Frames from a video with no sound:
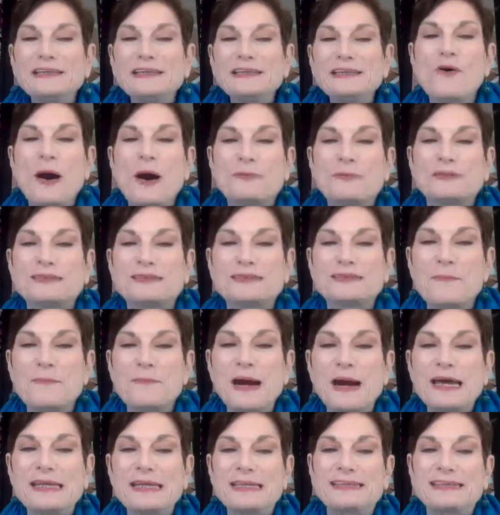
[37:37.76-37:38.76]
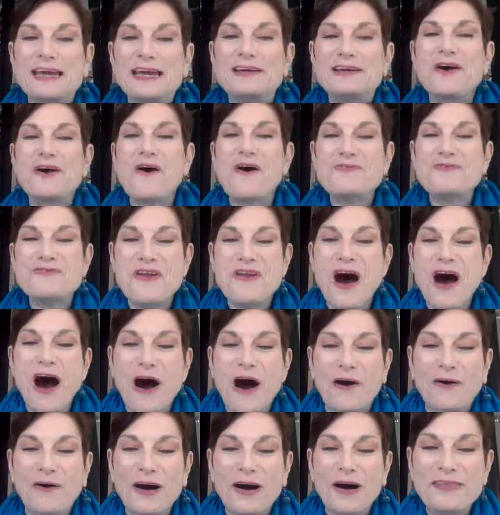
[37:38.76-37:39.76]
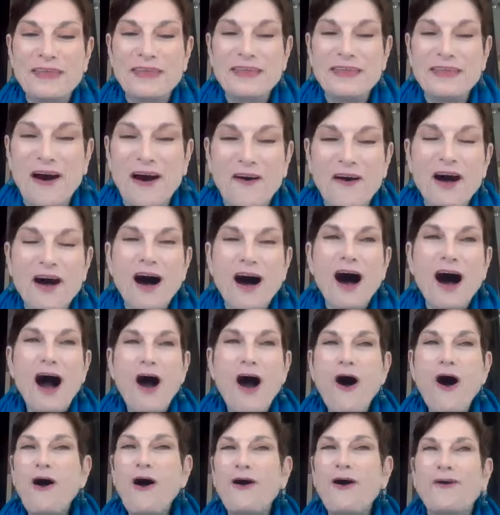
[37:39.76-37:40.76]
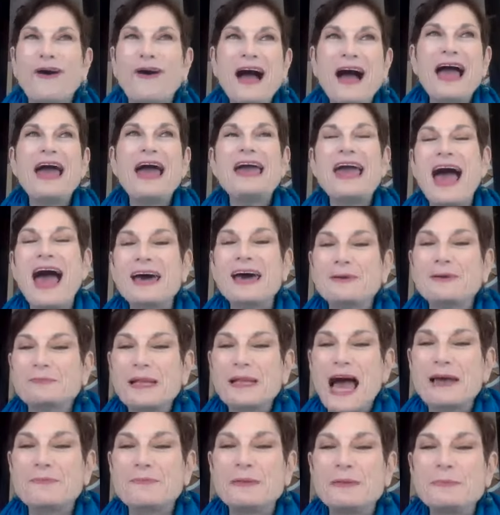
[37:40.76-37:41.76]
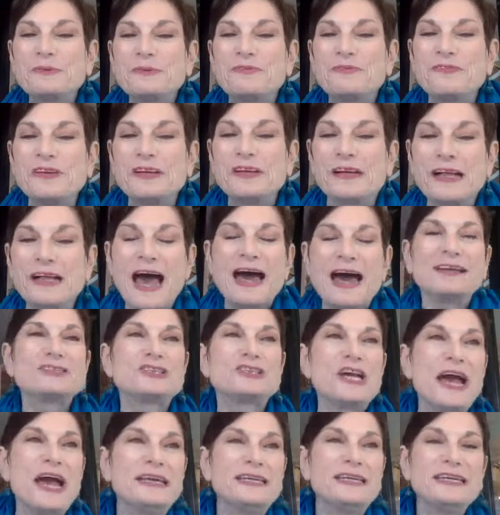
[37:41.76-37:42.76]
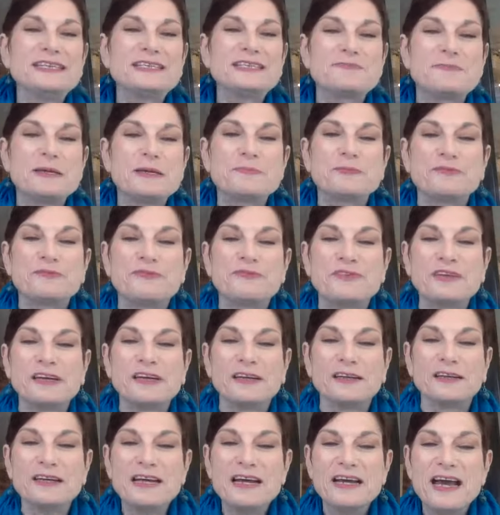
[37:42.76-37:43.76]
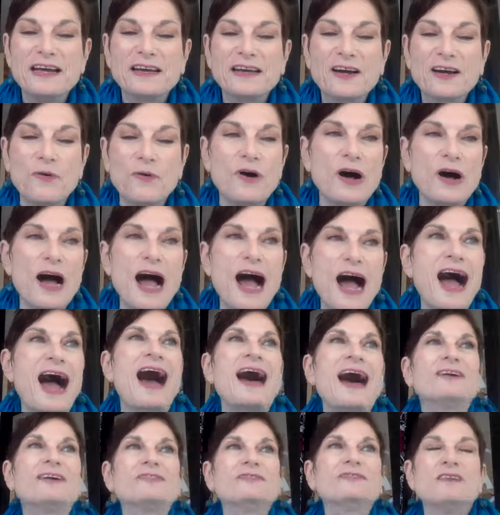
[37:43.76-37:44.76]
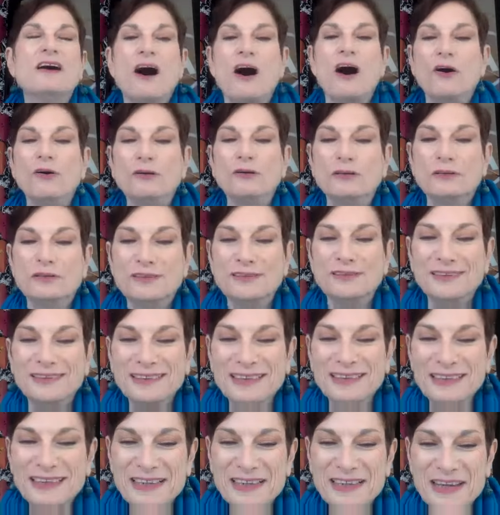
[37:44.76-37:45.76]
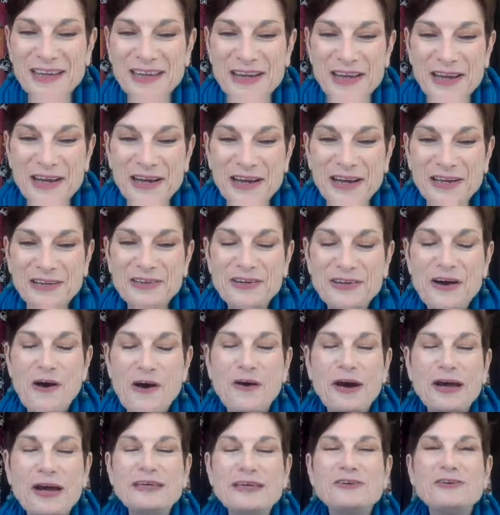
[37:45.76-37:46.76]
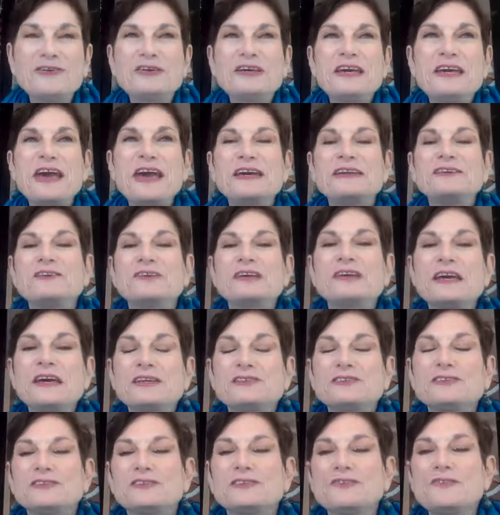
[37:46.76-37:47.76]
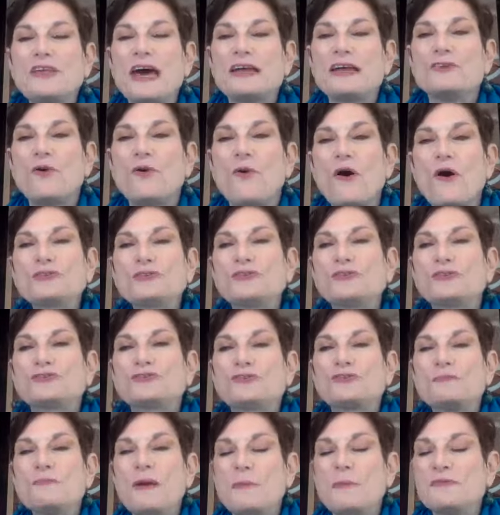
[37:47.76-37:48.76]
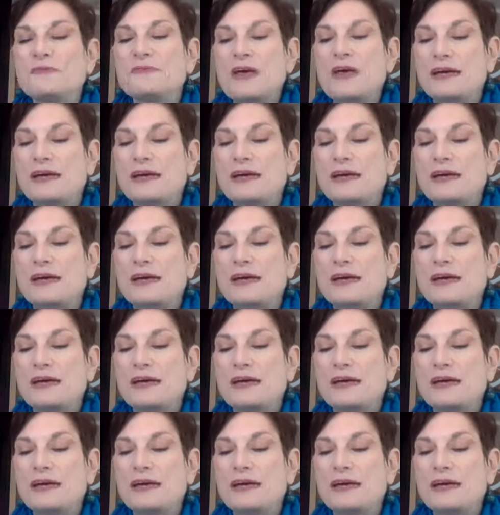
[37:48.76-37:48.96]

go up to somebody that they don't know and they go, Oh, hey, how do black people feel? How do Chinese people feel? They go, I don't know. You know, you can't you can't just do that. And also to remember that